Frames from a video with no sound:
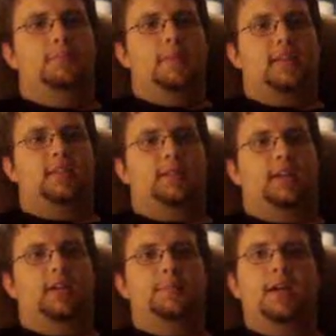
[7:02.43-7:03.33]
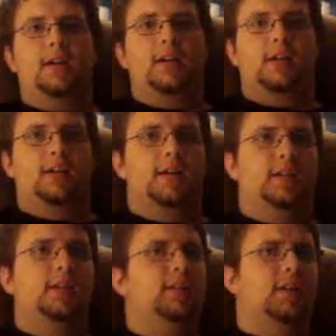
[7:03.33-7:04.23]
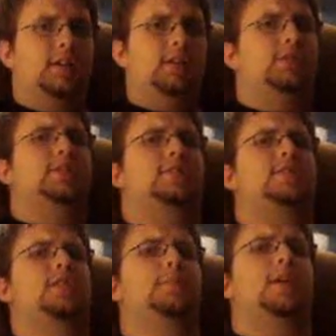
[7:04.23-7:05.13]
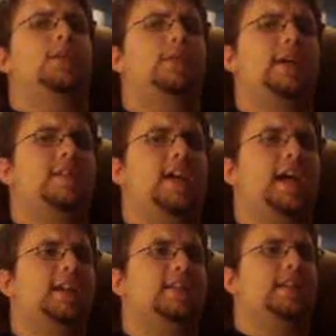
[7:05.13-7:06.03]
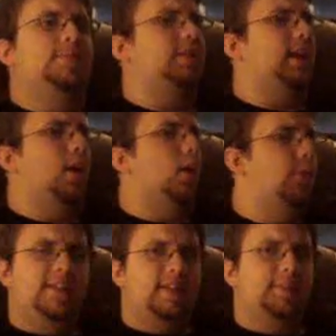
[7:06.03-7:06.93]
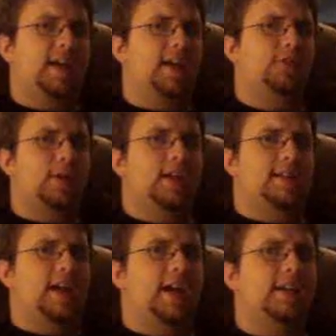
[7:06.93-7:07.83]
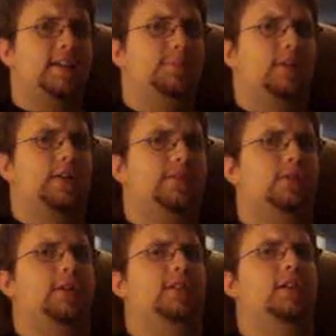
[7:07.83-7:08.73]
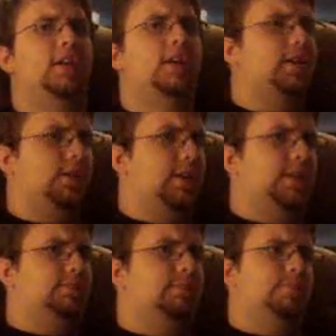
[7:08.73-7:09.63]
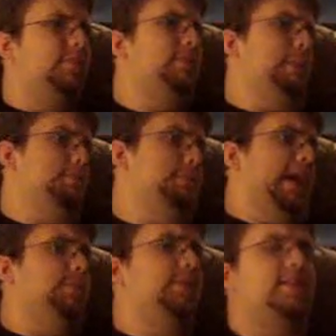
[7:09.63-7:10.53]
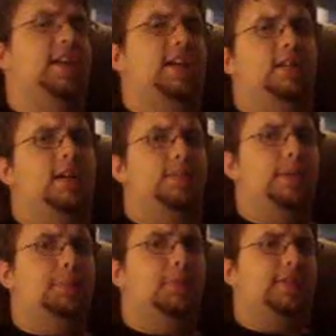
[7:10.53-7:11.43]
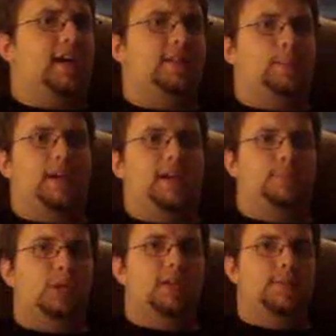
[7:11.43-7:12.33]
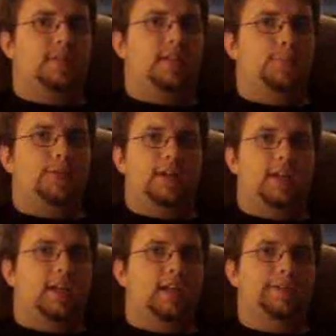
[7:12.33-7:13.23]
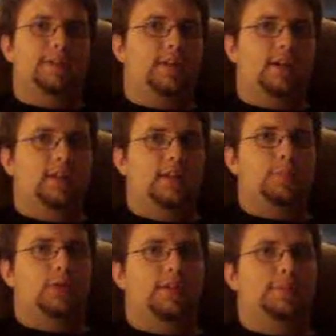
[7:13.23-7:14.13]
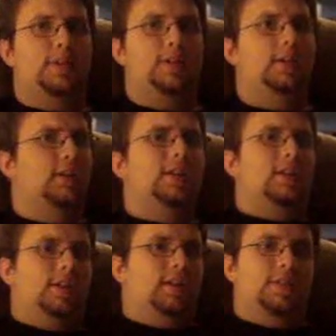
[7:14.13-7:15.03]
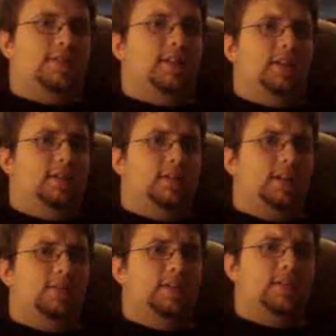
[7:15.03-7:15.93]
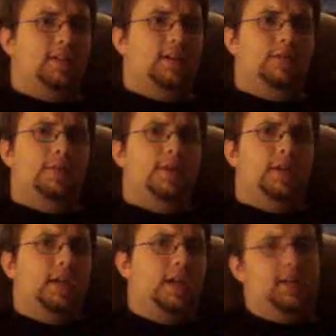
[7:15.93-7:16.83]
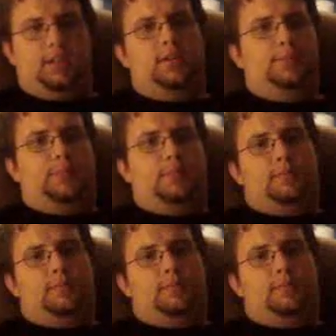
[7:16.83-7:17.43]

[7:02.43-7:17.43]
Mexican America, and, you know, just so many great tag teams, and they always seem to have great tag team rivalries. You know, they made a mistake in a lot of people's eyes by splitting up Team 3D or the Dudley Boys, but, you know, still, even so, and, you know,